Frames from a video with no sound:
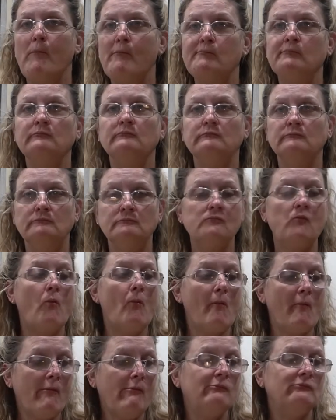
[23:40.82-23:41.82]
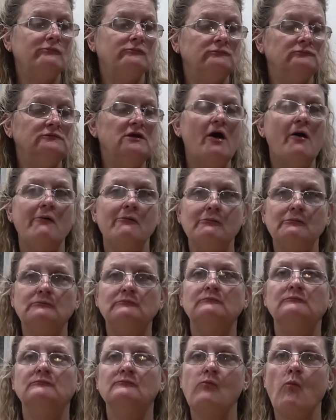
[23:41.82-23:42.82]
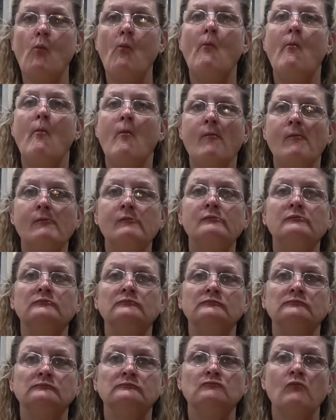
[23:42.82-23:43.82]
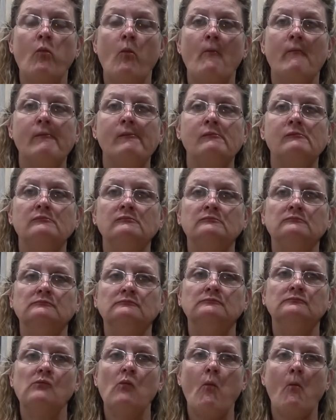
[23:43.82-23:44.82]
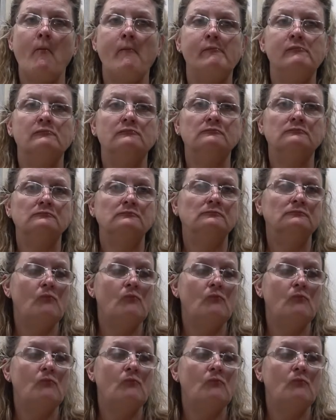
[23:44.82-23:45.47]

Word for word: Yeah? Yeah. Are they as good as Jack's Links or whatever?